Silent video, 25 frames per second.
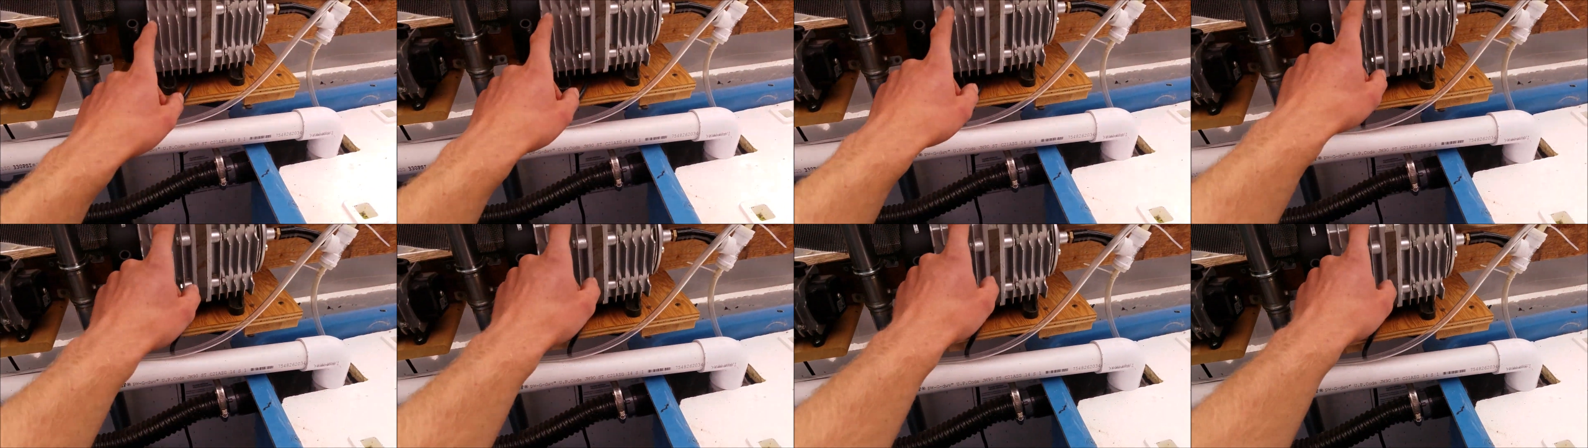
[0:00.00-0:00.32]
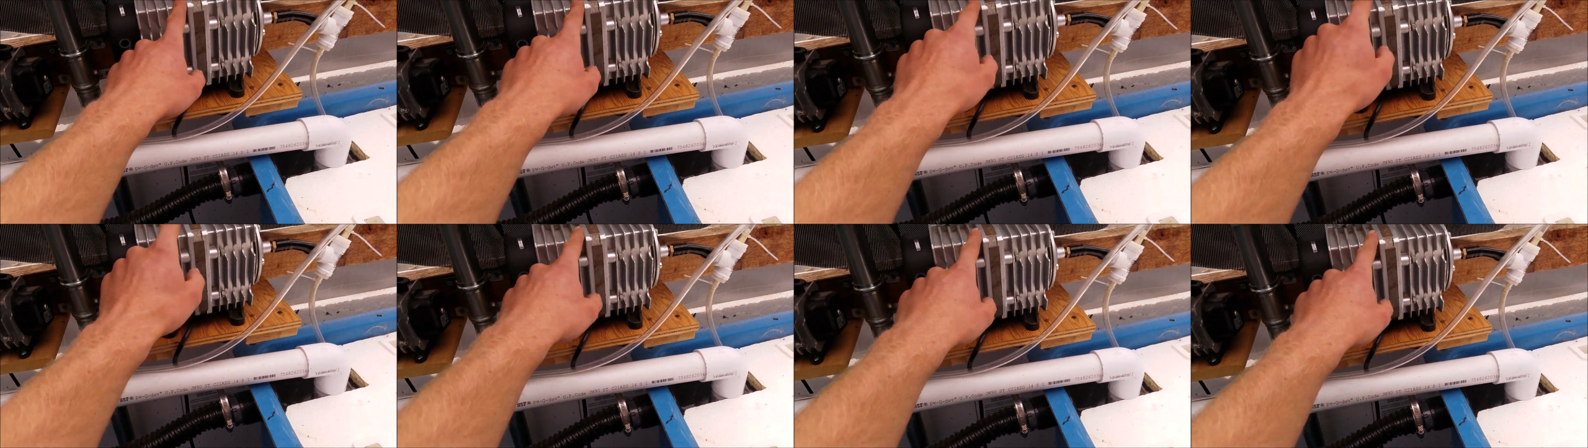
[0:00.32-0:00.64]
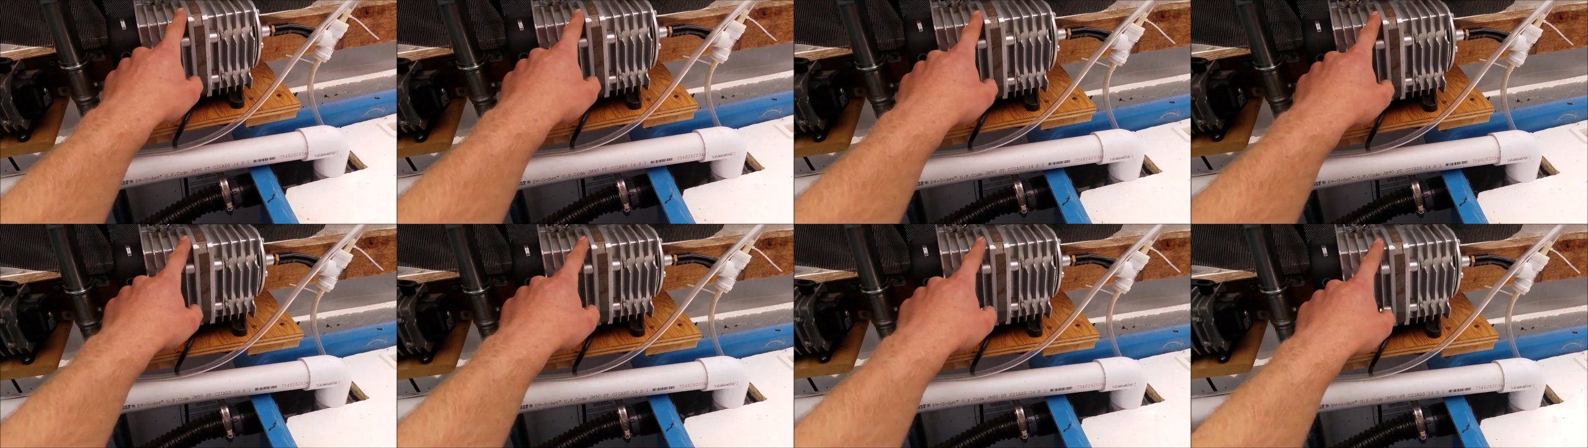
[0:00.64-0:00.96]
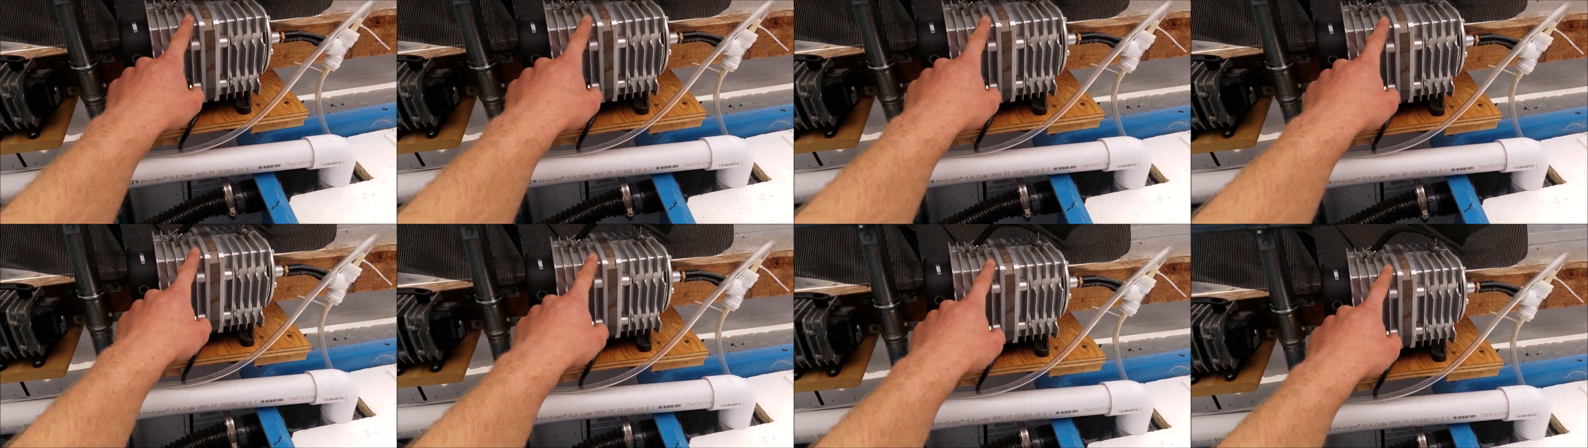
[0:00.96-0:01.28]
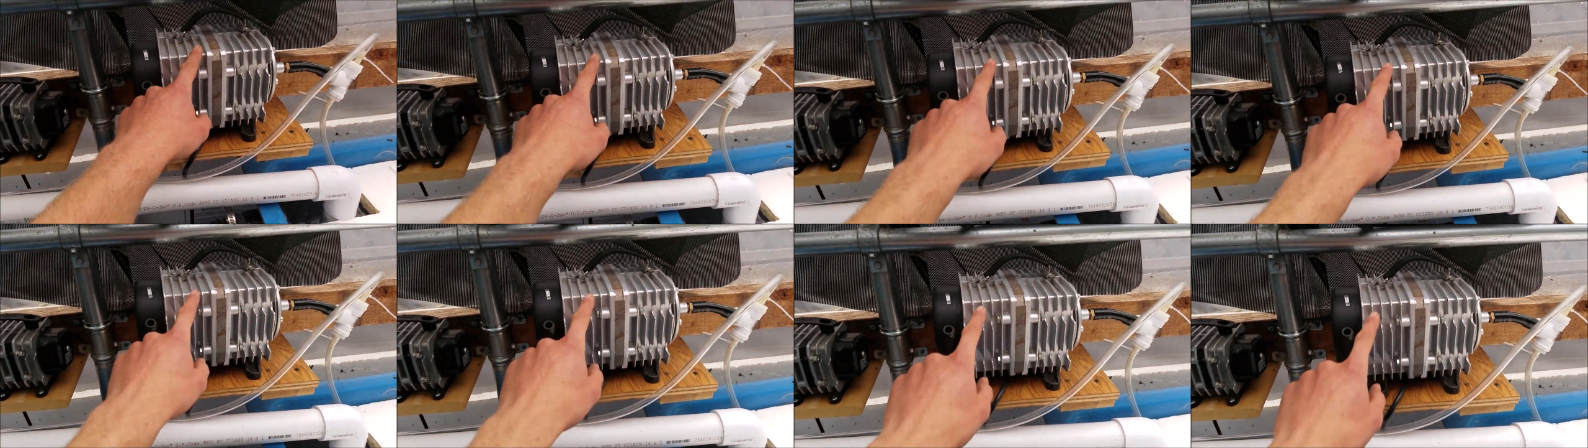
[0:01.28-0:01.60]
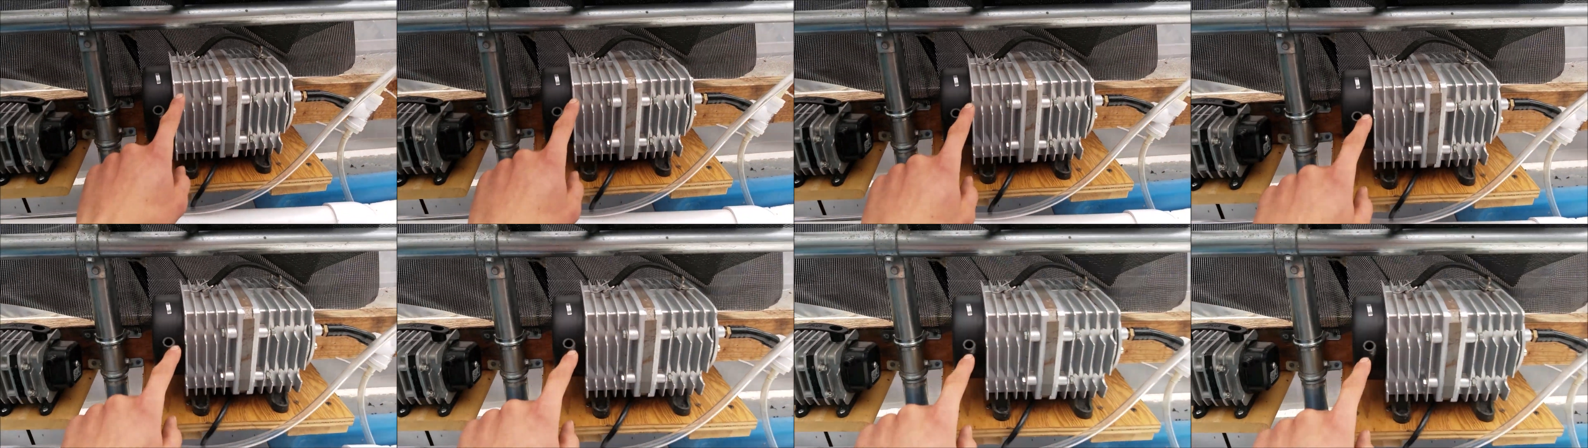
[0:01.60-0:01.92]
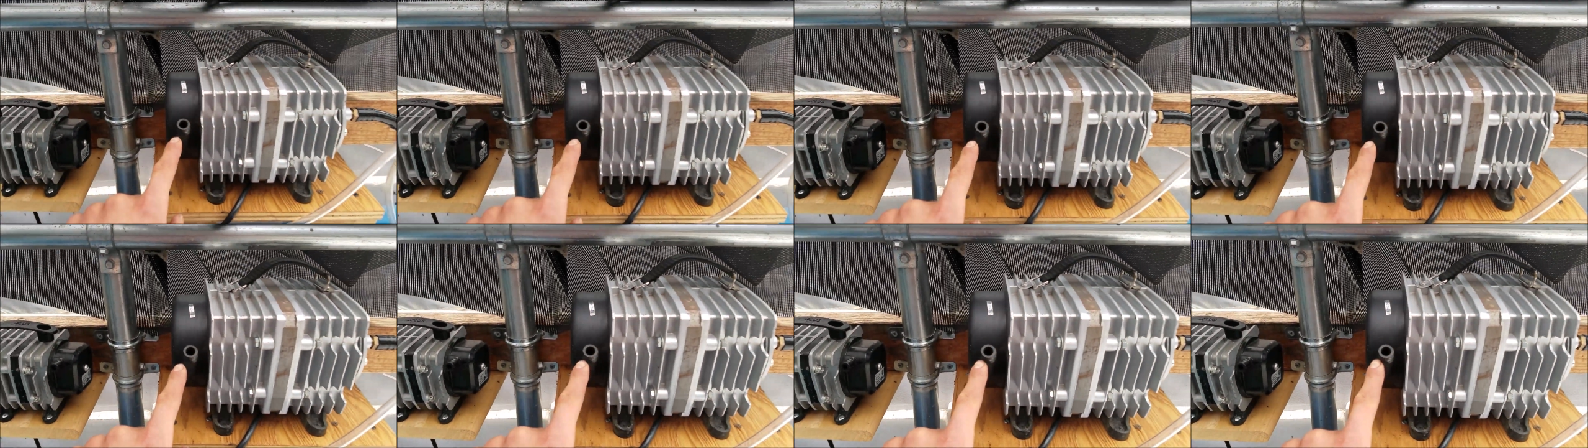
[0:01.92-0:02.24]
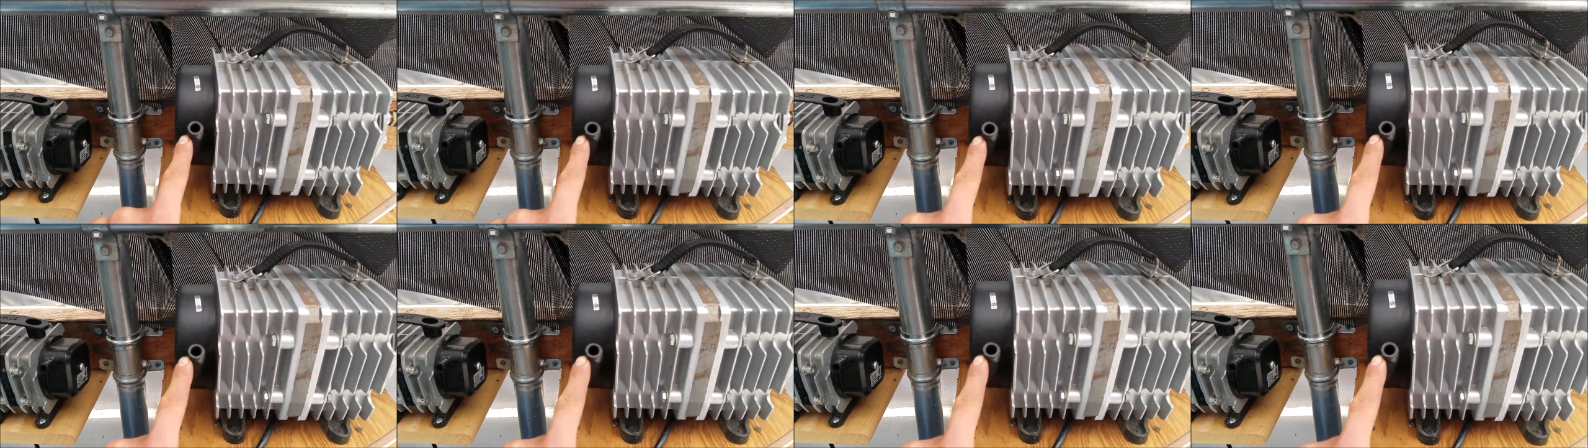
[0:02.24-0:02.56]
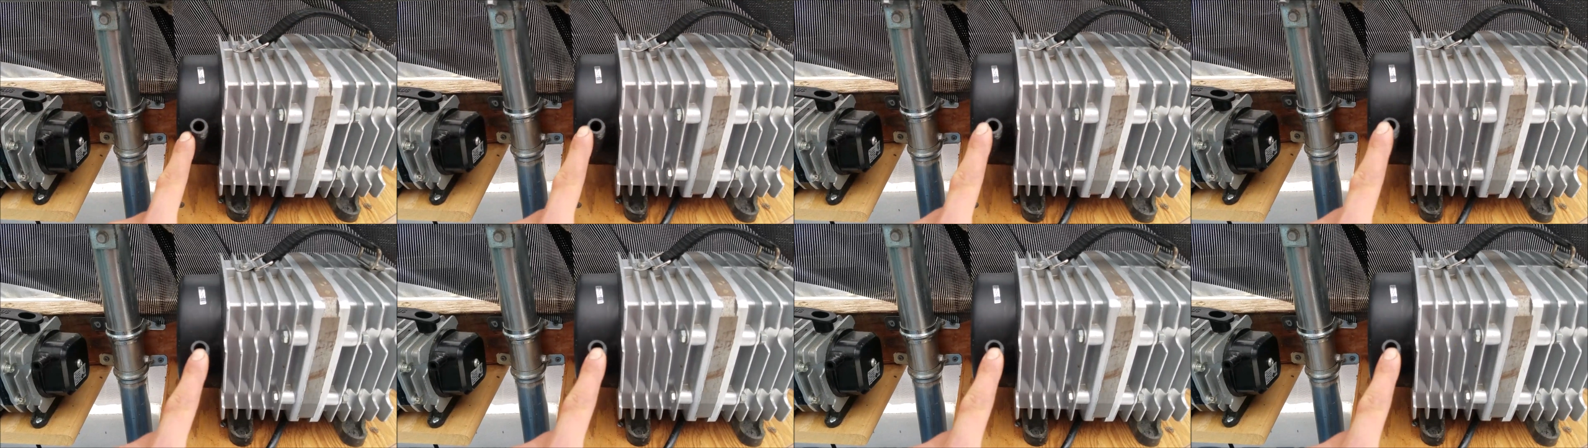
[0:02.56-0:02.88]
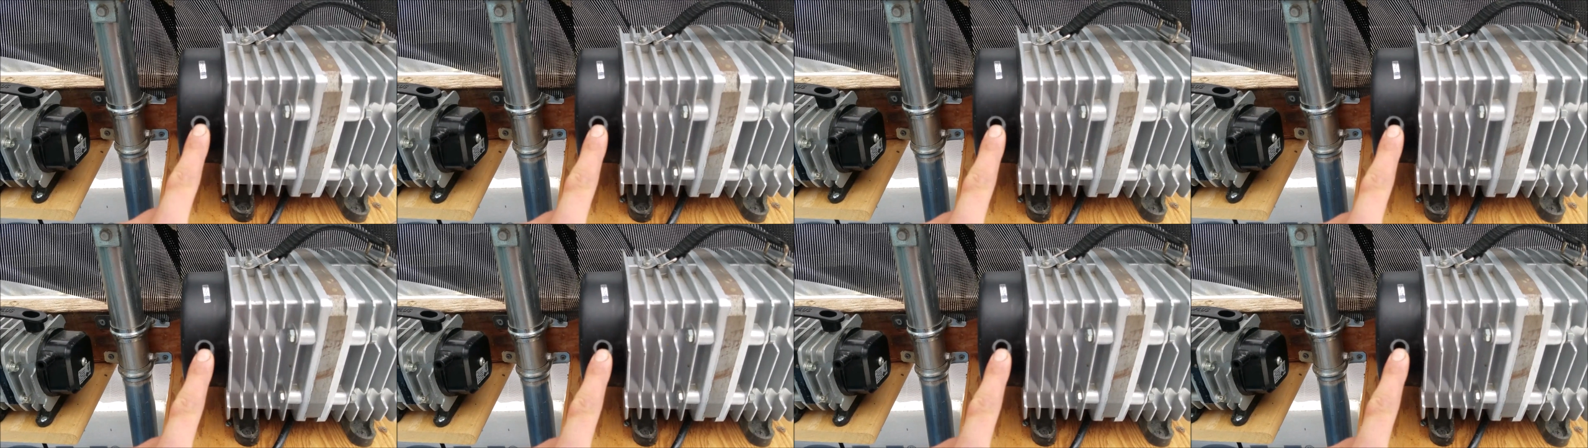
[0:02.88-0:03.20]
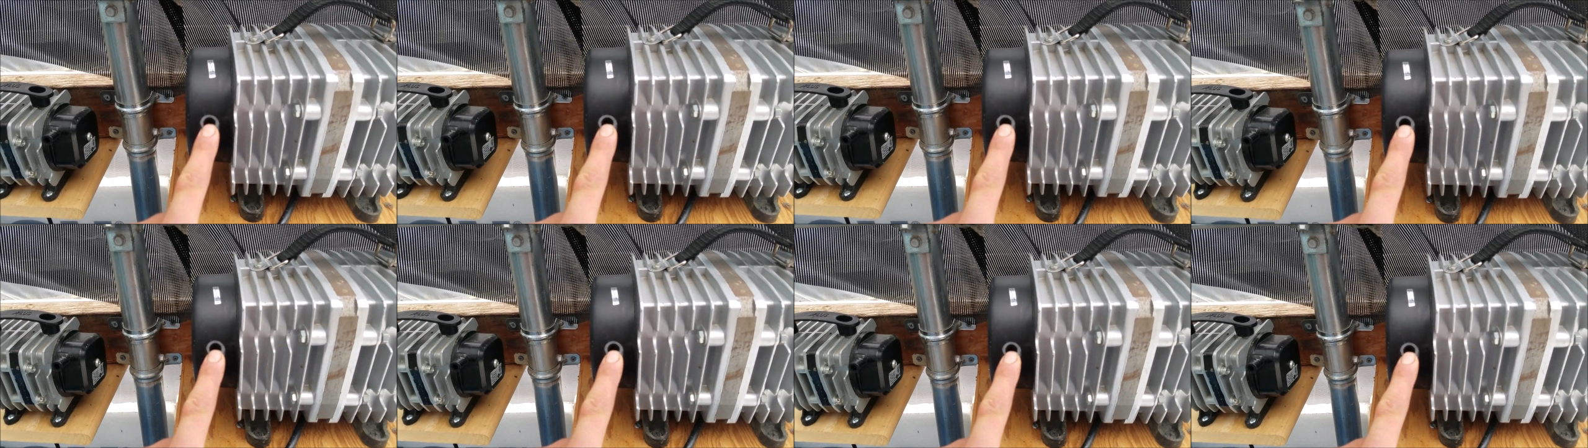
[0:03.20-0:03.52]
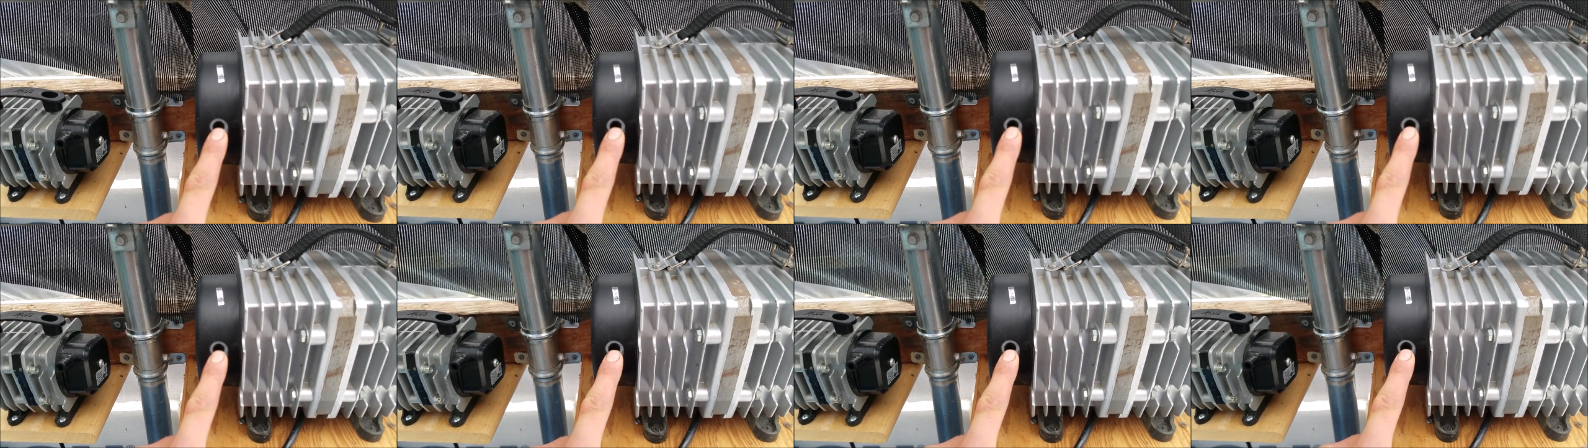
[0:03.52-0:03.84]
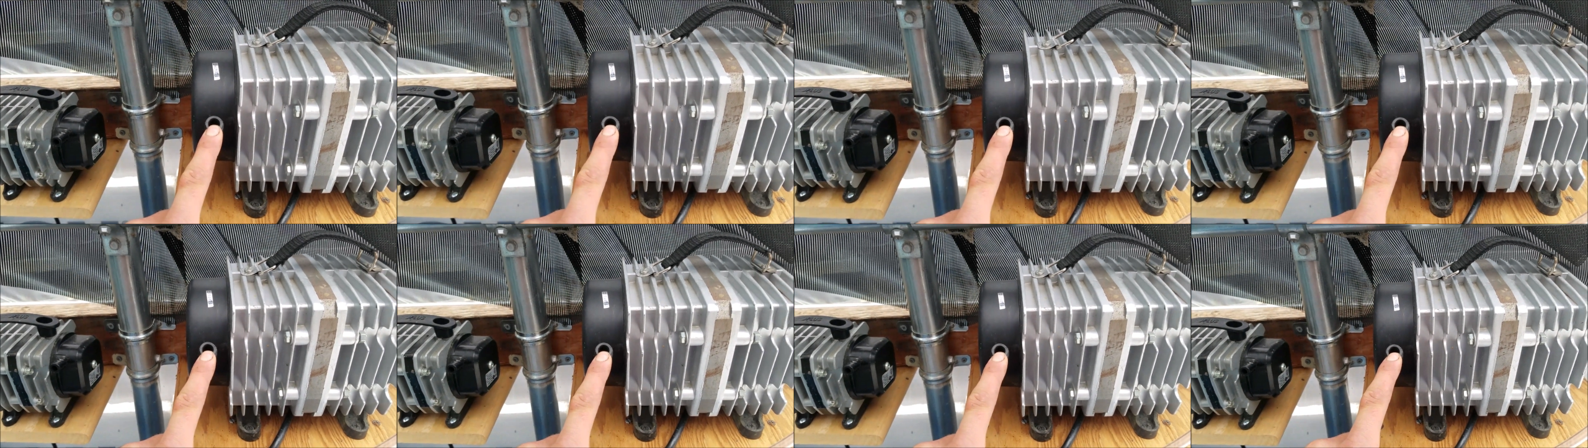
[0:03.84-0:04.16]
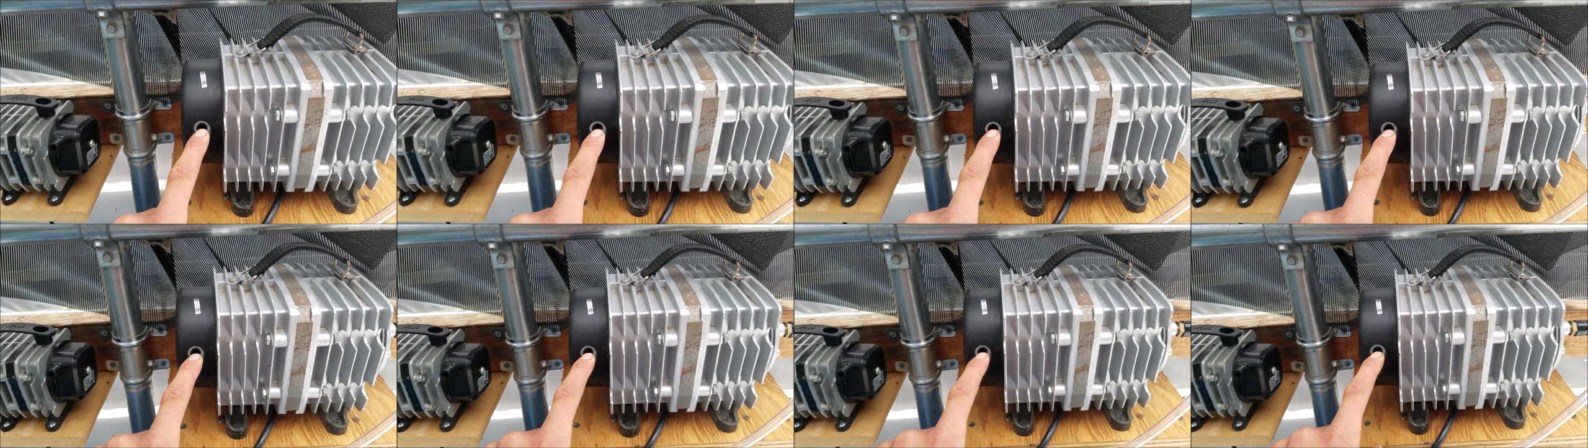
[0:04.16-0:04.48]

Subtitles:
[unreadable: no face in view]